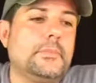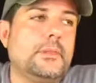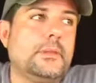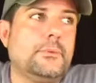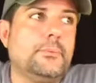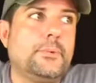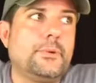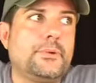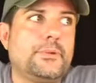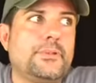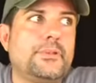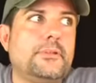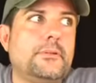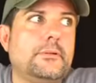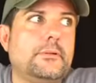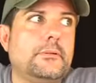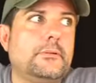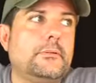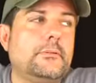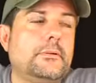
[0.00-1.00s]
we're
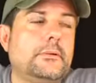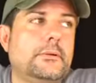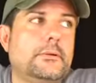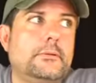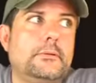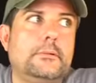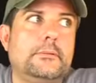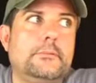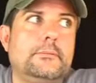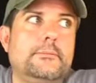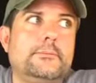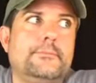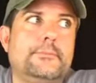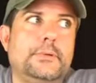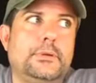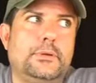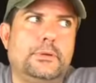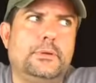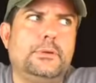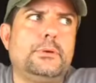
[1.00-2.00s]
still
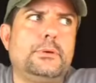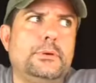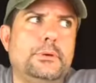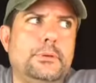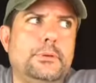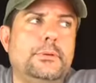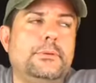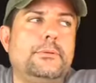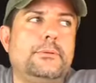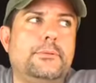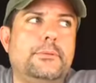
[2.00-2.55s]
a good